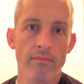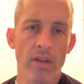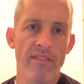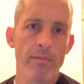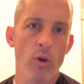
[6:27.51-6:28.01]

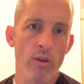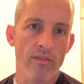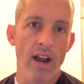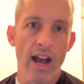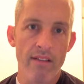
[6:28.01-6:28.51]
But if I'm going
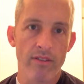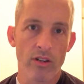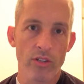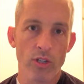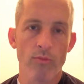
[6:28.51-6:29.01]
for high
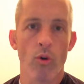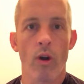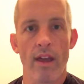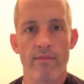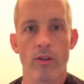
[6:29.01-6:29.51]
volume or
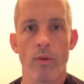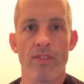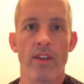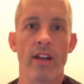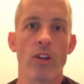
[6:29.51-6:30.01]
heavier
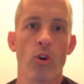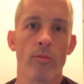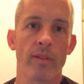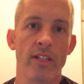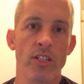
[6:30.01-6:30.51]
weight than I
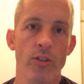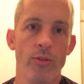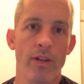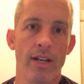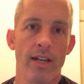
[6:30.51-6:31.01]
normally
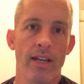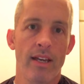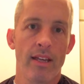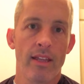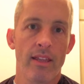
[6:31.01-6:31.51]
do,
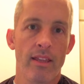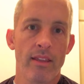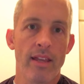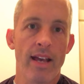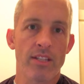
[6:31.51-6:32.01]

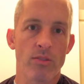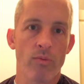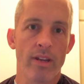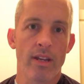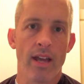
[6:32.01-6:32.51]
that's
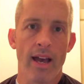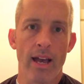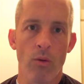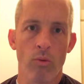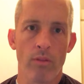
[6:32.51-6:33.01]
when
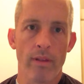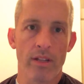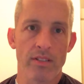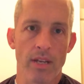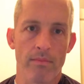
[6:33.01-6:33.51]
I will
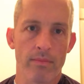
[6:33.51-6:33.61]
belt up.